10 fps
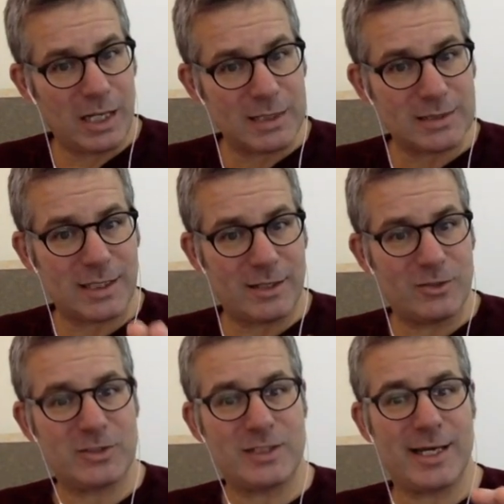us
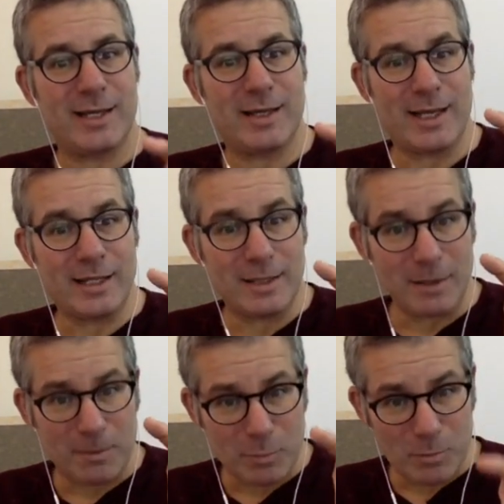understand that
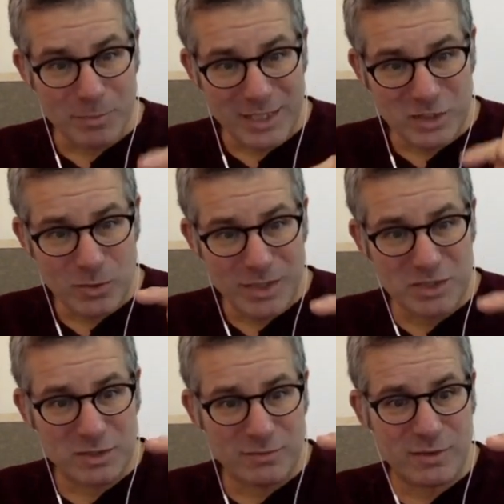the
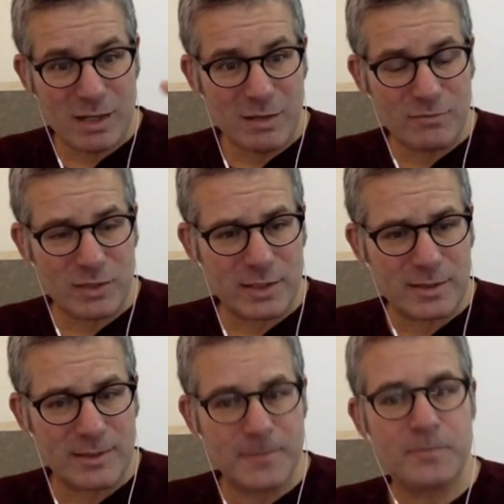perpetuation of
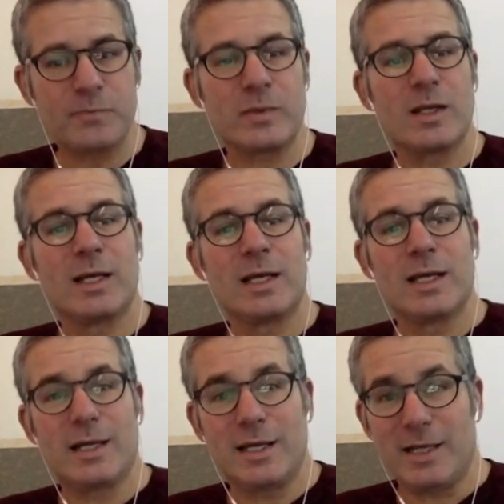conflict
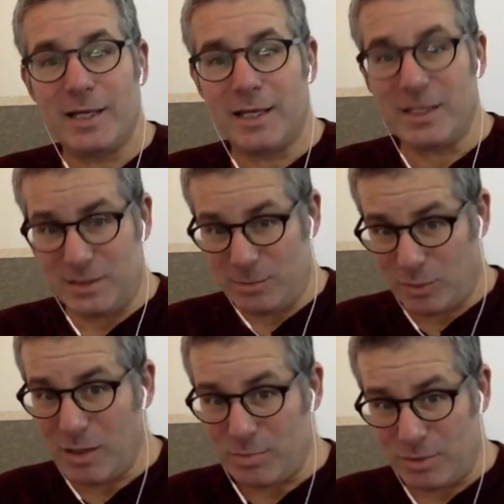is the
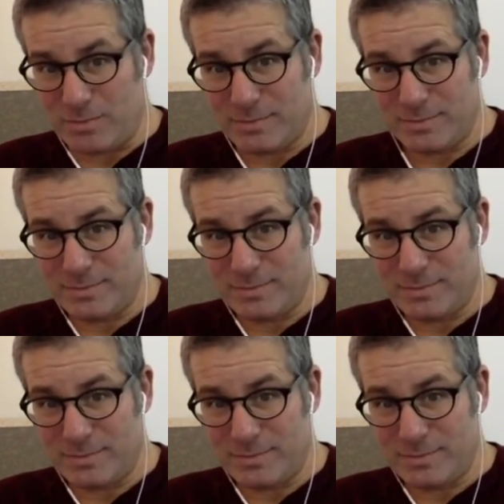problem.